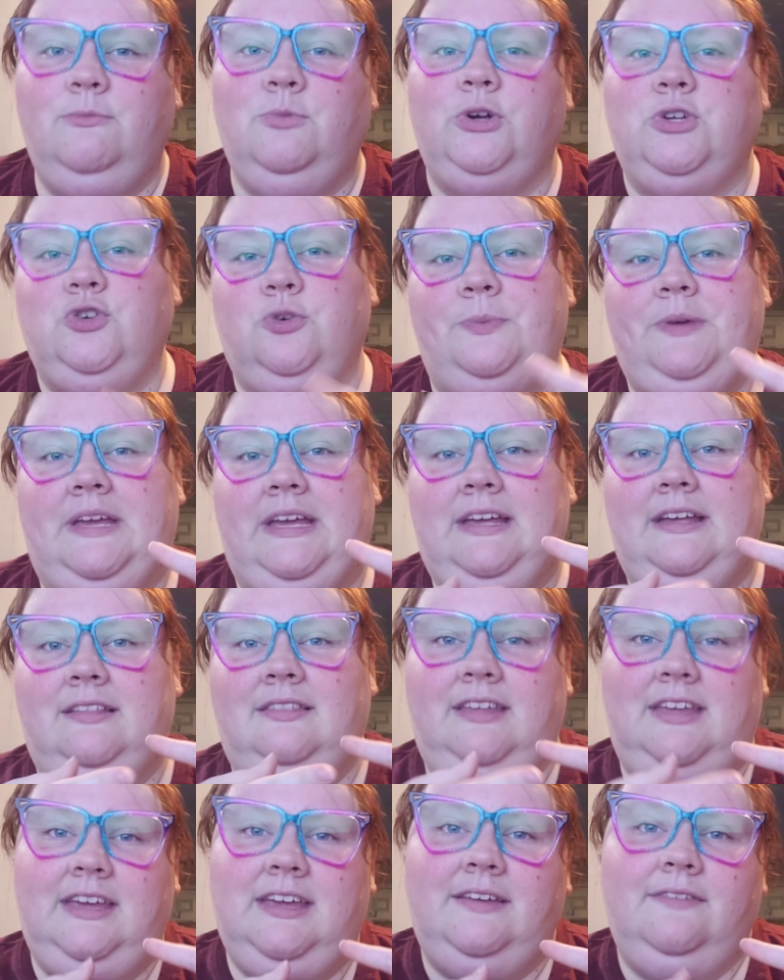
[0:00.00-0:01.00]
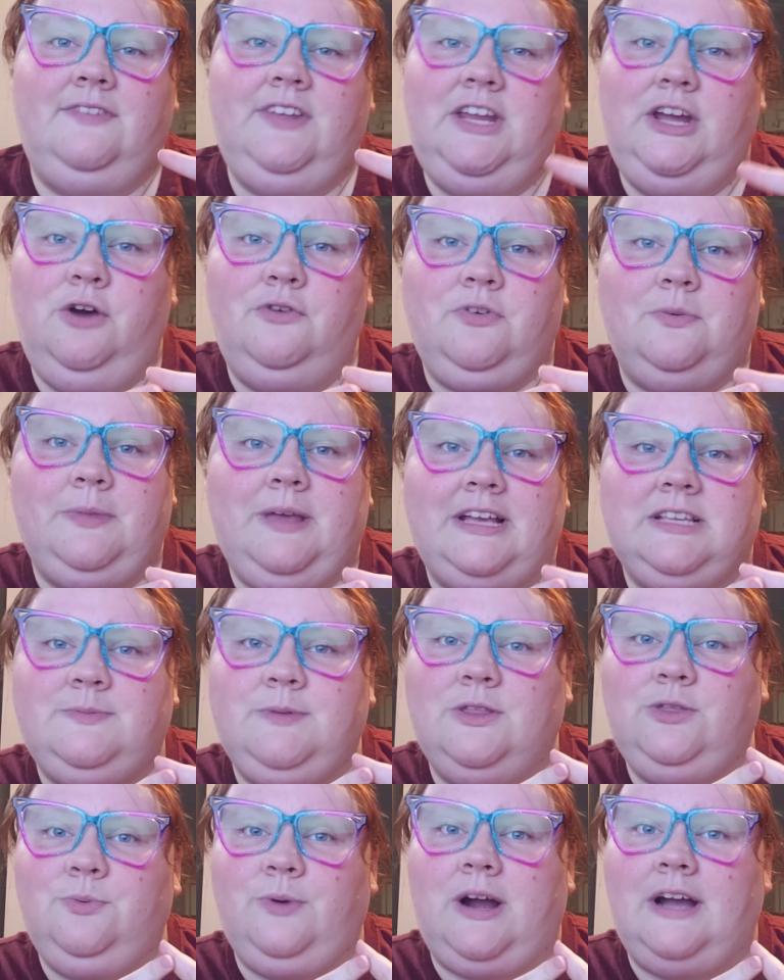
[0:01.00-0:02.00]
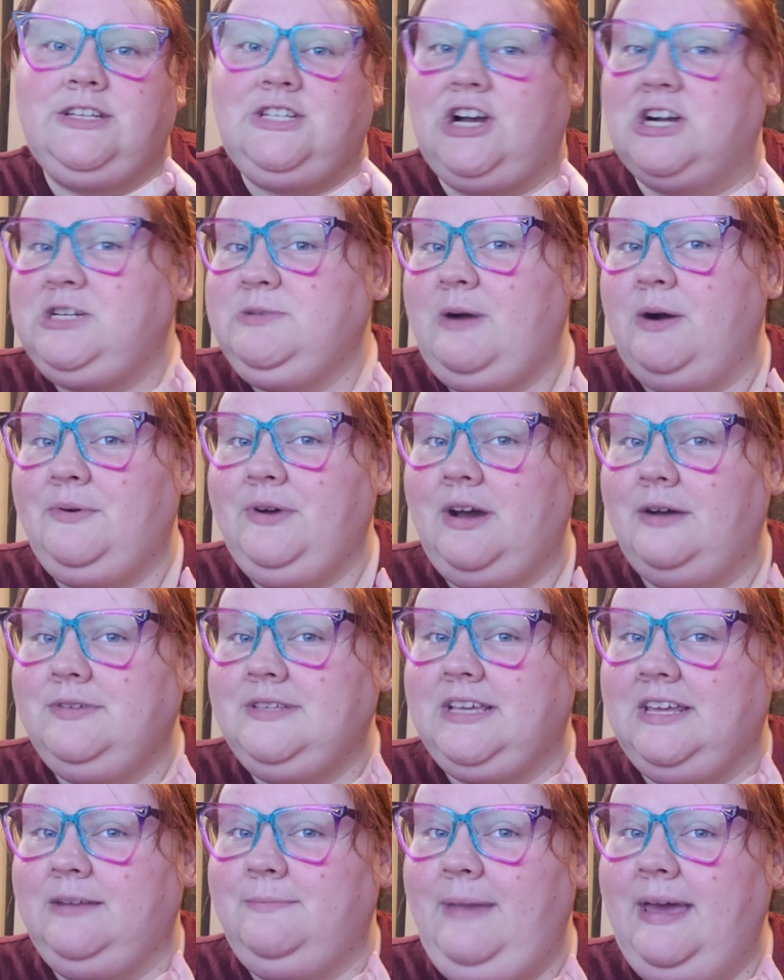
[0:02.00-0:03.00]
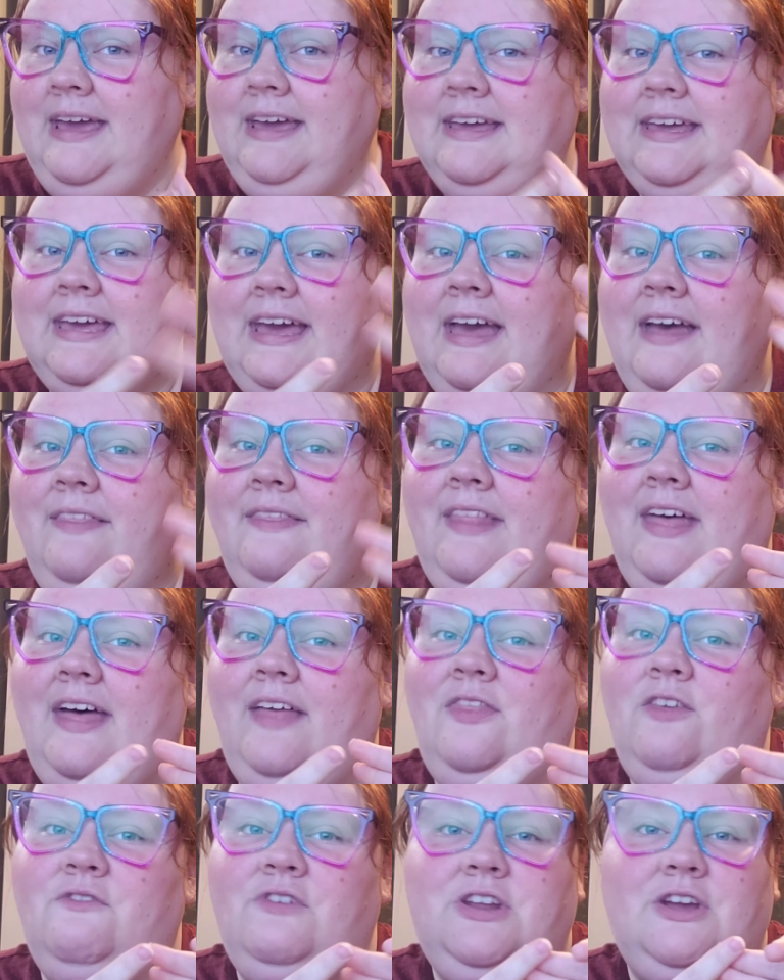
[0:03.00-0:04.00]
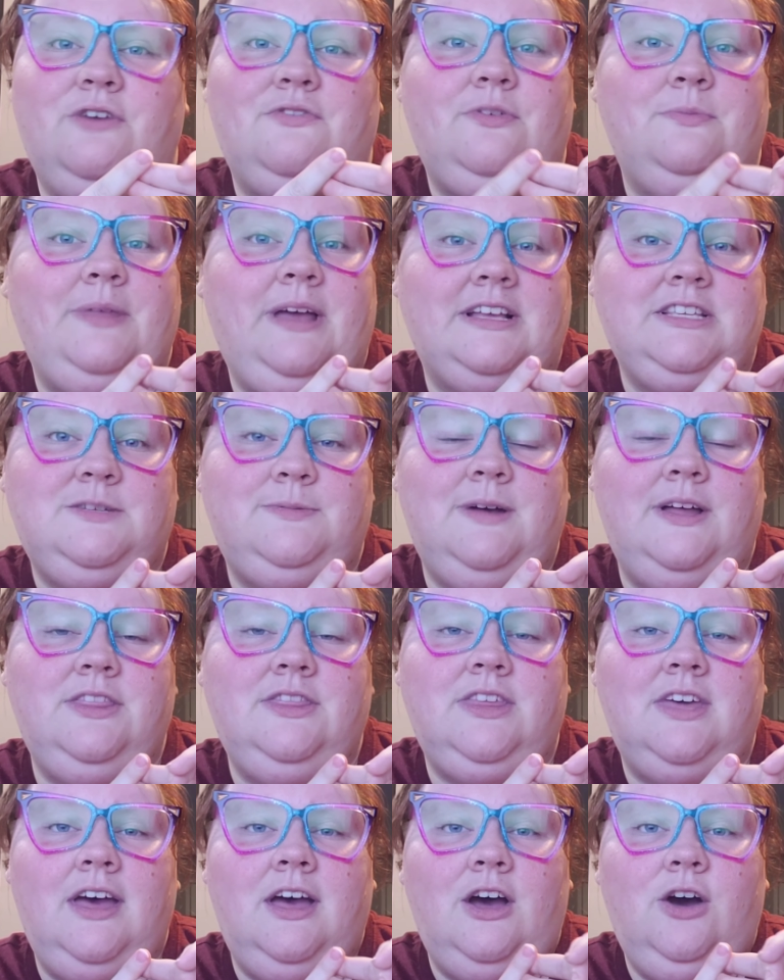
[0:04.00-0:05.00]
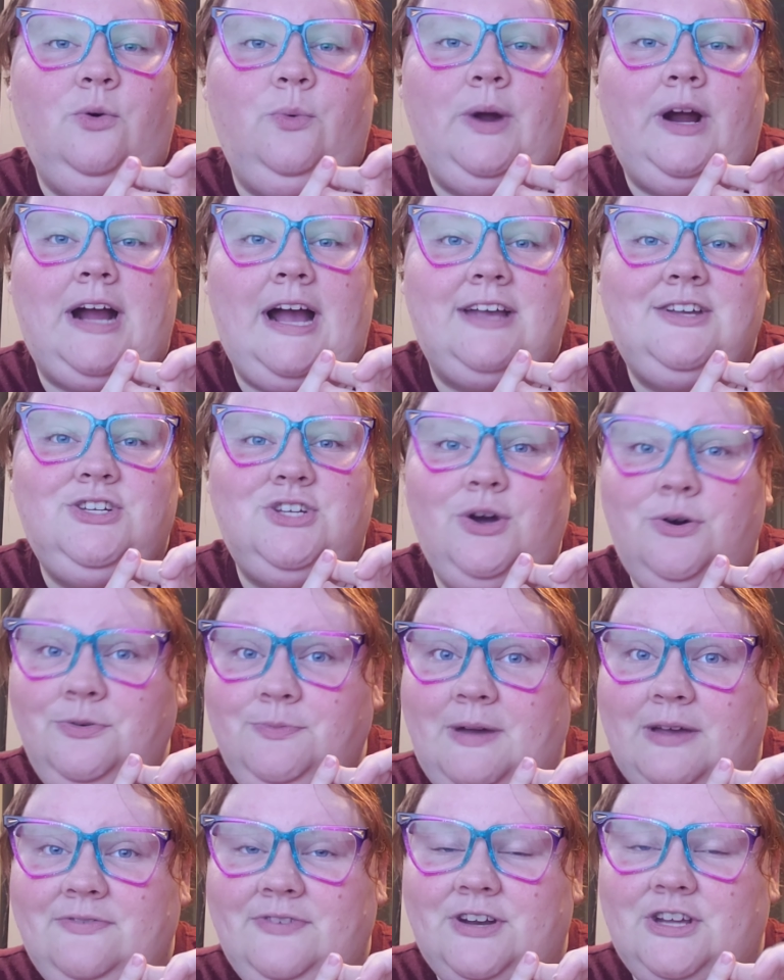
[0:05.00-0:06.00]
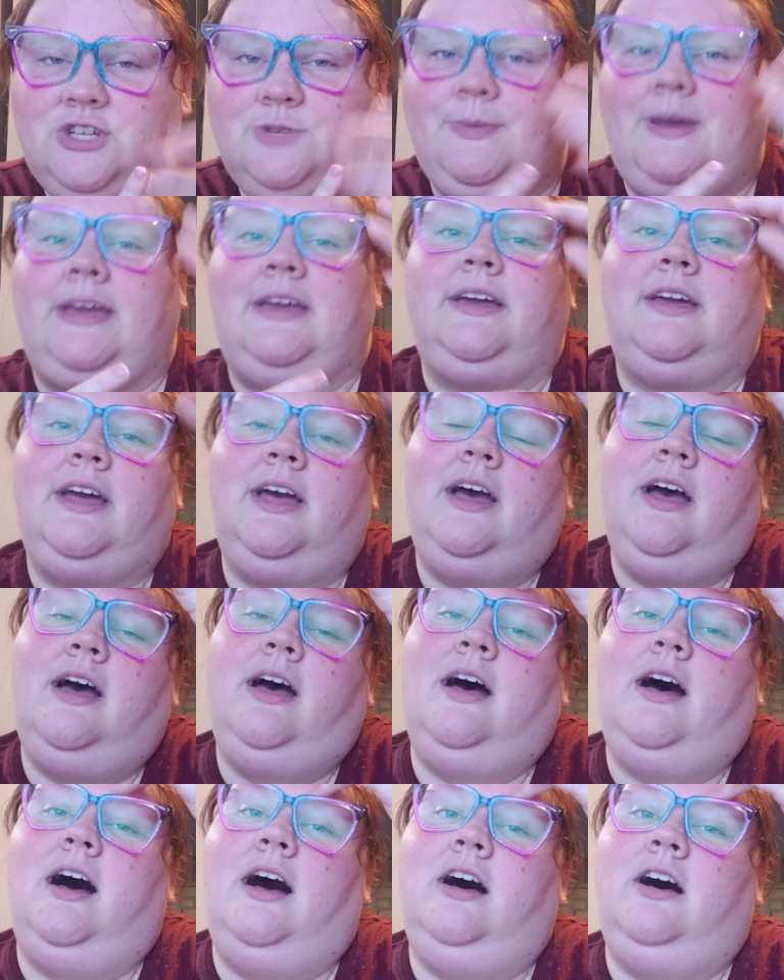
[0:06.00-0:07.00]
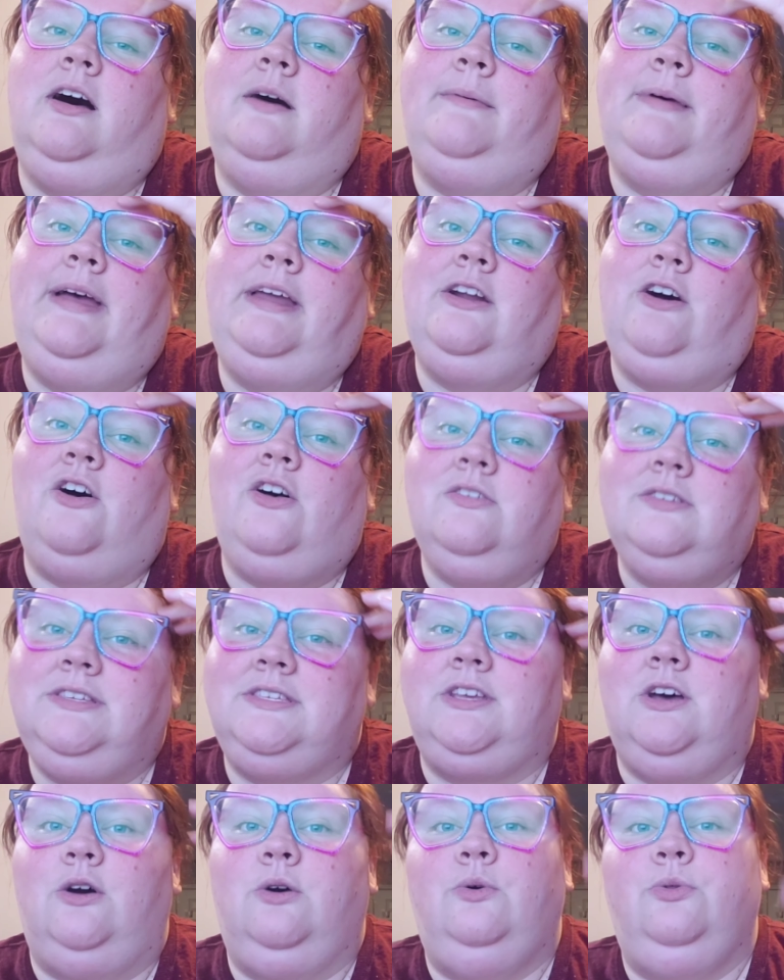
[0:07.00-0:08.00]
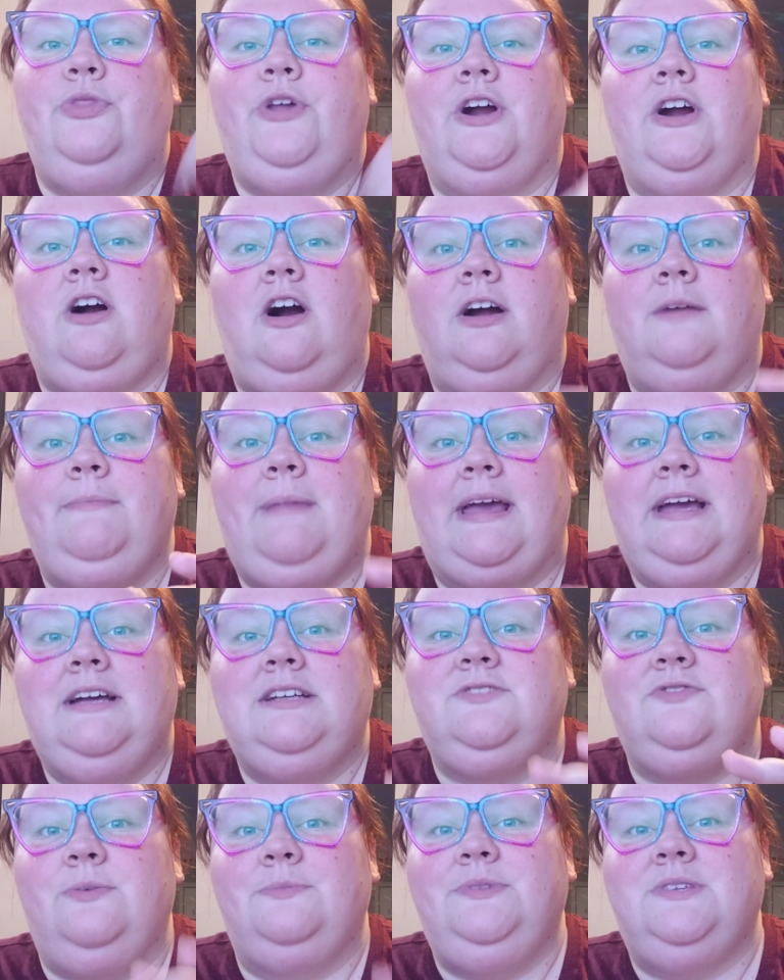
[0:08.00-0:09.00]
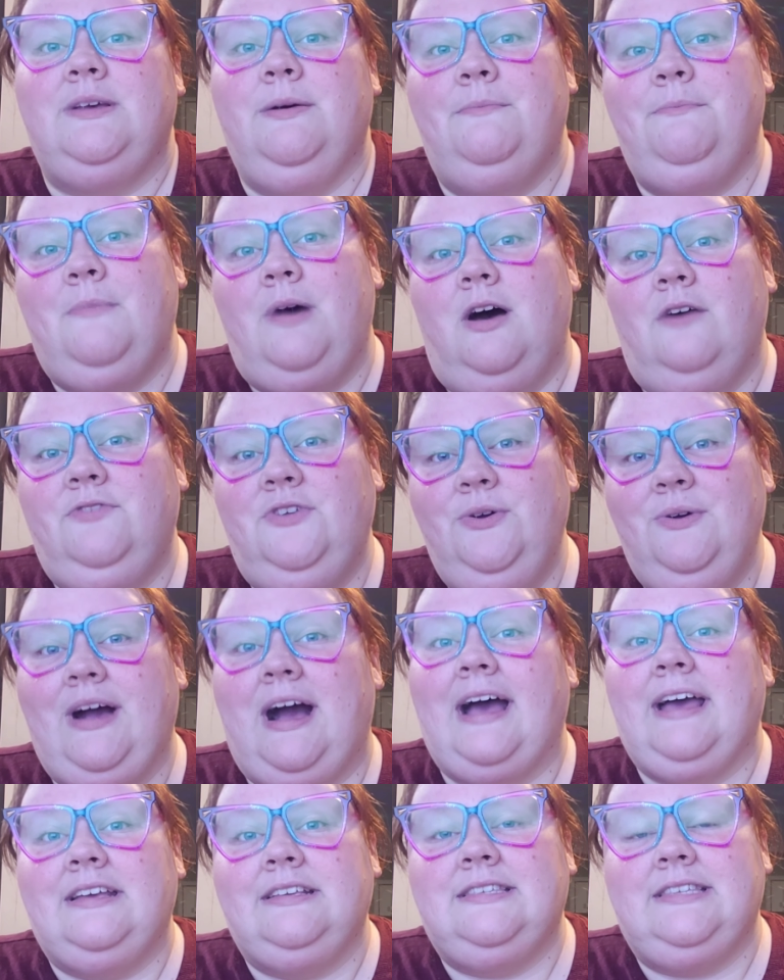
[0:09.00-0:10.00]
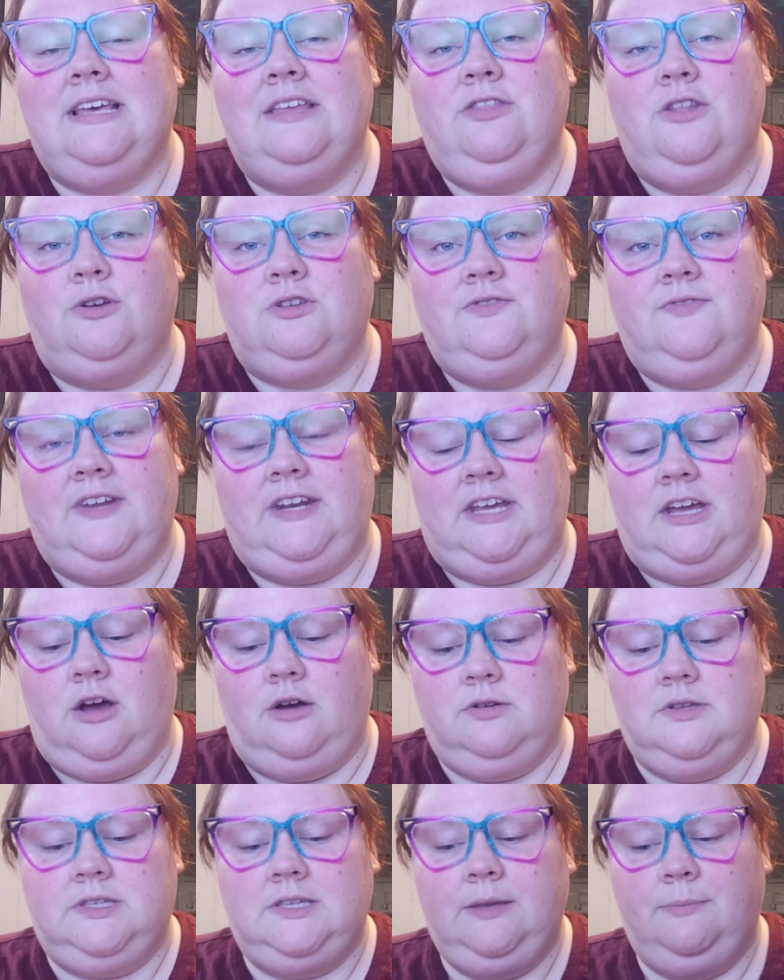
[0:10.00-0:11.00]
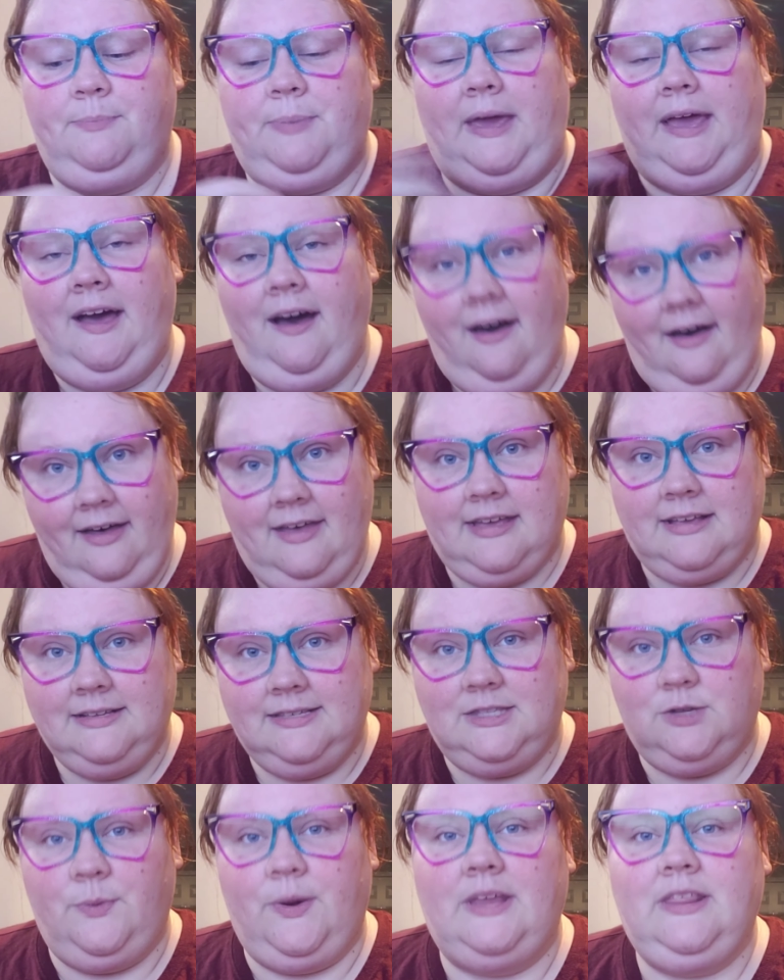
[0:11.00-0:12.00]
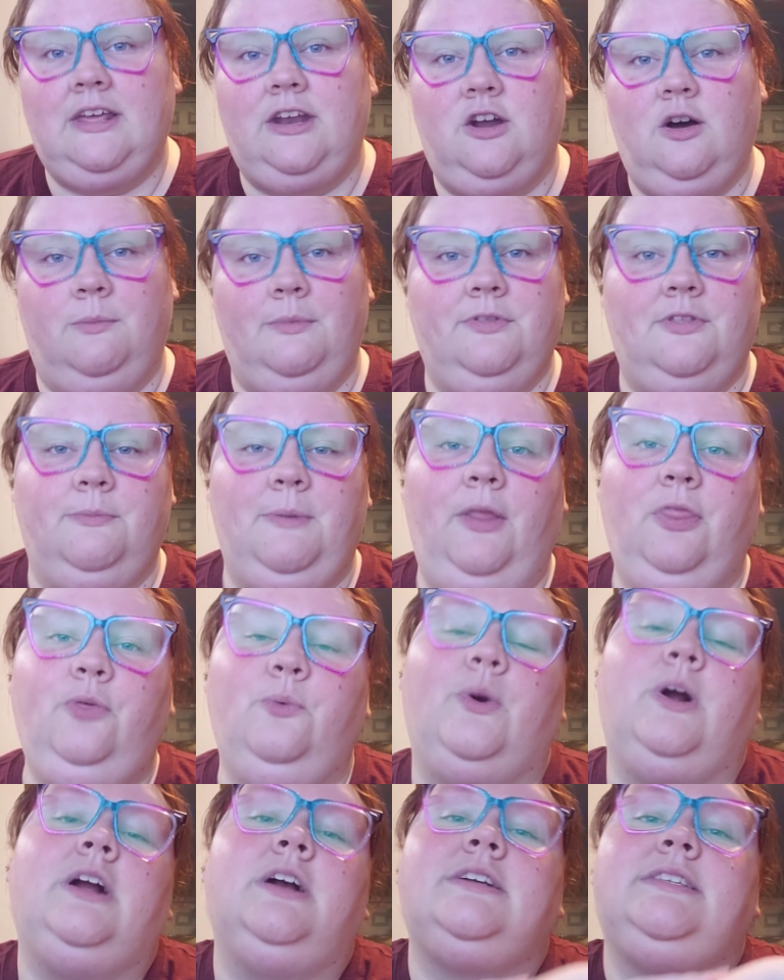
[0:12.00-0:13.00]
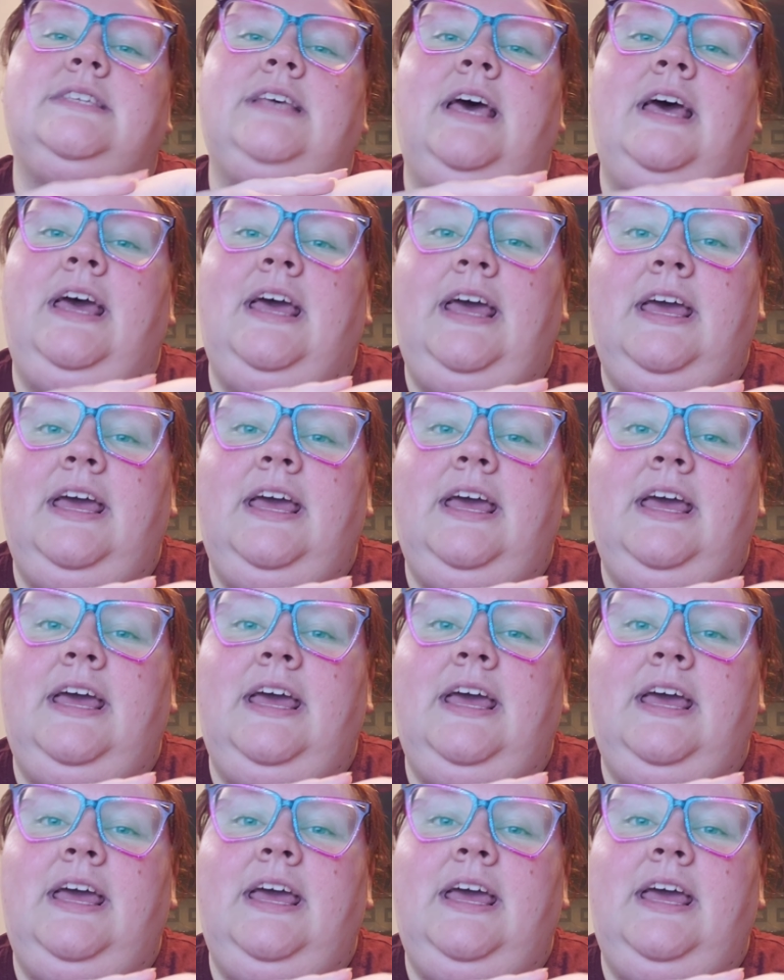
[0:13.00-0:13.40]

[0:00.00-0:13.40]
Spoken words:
which will be the video from last month where I talked about what I was going to make, and then the video from last month where I showed my finished make. And also, there are makes from some of you guys in those videos, because the way that Gnome of the Month works